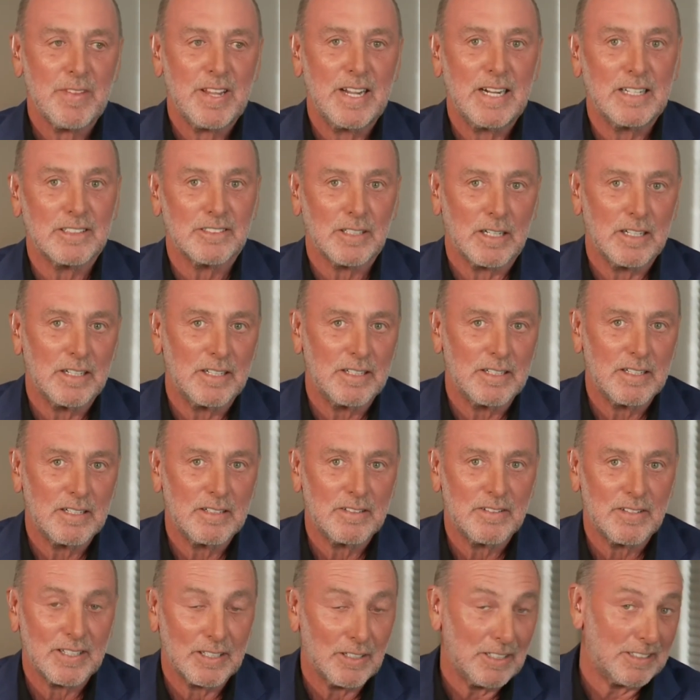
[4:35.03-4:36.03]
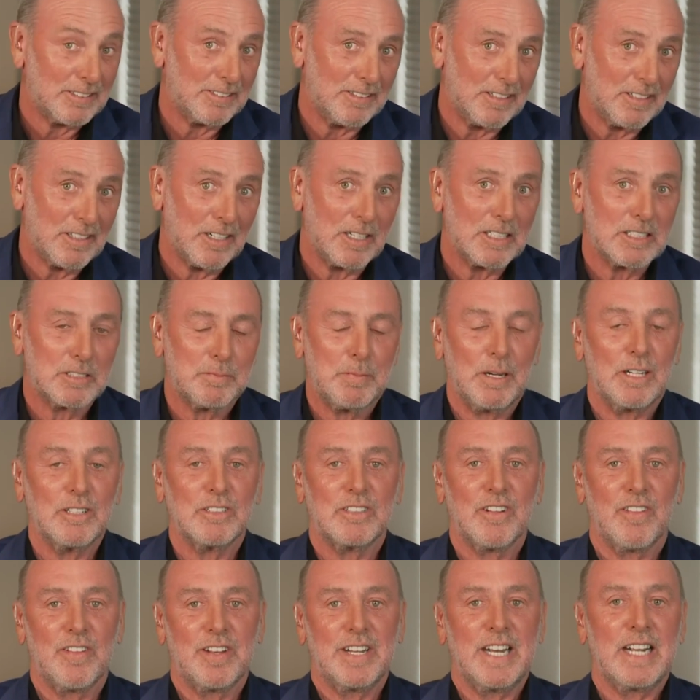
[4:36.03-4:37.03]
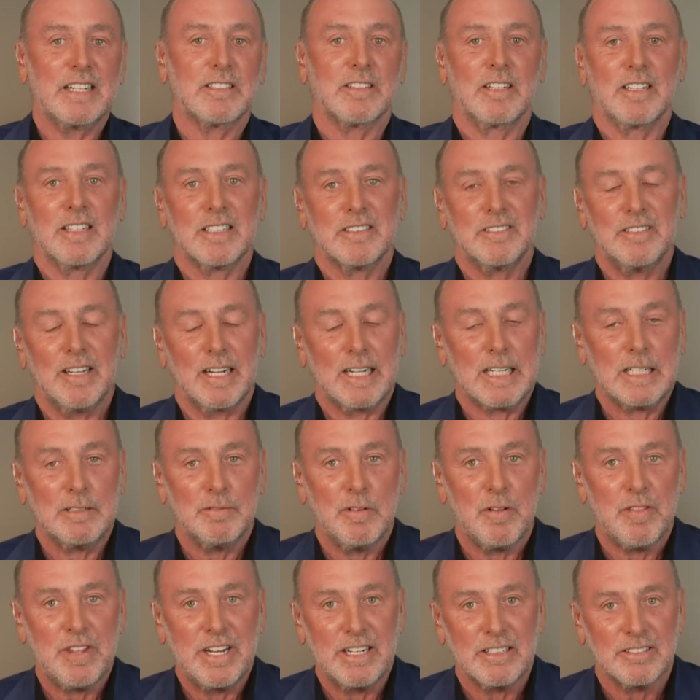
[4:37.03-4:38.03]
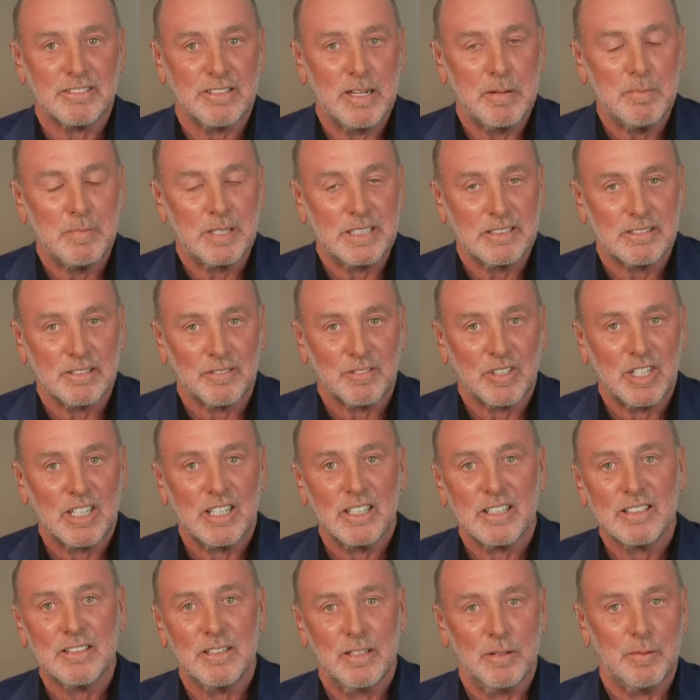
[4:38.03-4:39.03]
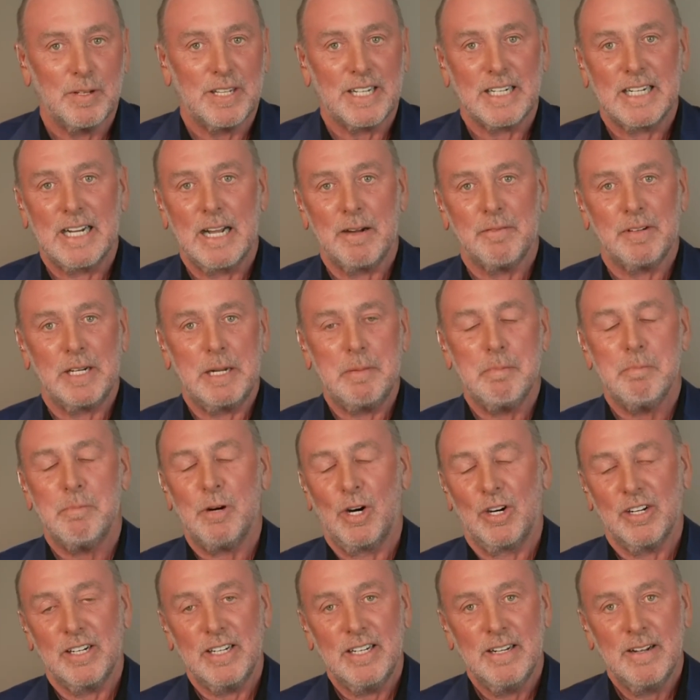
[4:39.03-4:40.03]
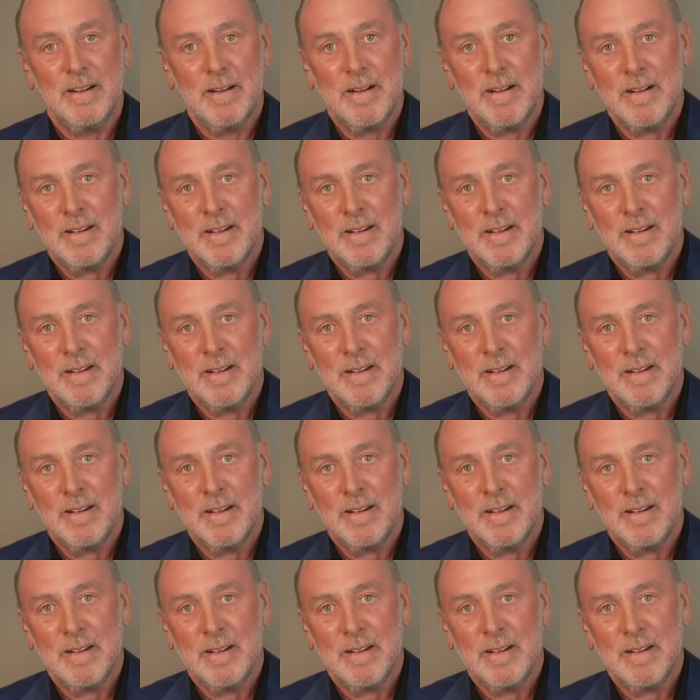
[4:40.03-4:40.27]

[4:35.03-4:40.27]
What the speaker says: As I think I said, I spoke to the National Executive of the Assemblies of God, who are the governing body.